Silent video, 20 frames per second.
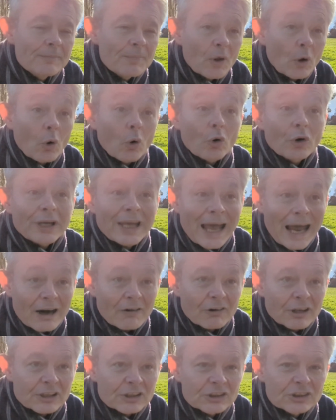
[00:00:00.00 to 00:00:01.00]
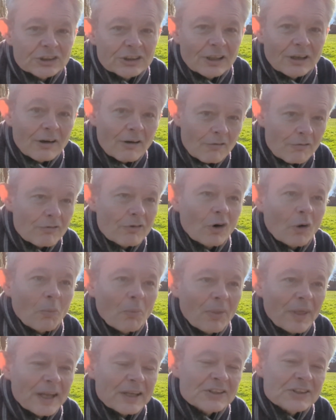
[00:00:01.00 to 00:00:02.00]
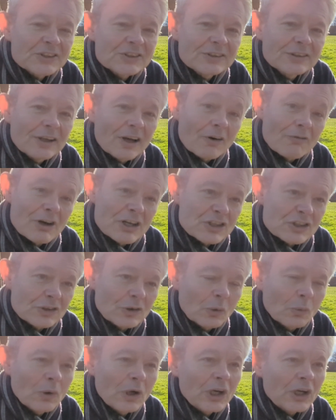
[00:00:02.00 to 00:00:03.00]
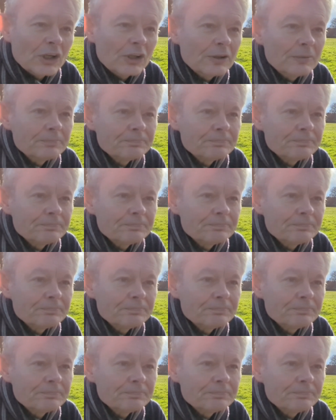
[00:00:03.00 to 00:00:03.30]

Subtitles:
or carriage from this original word.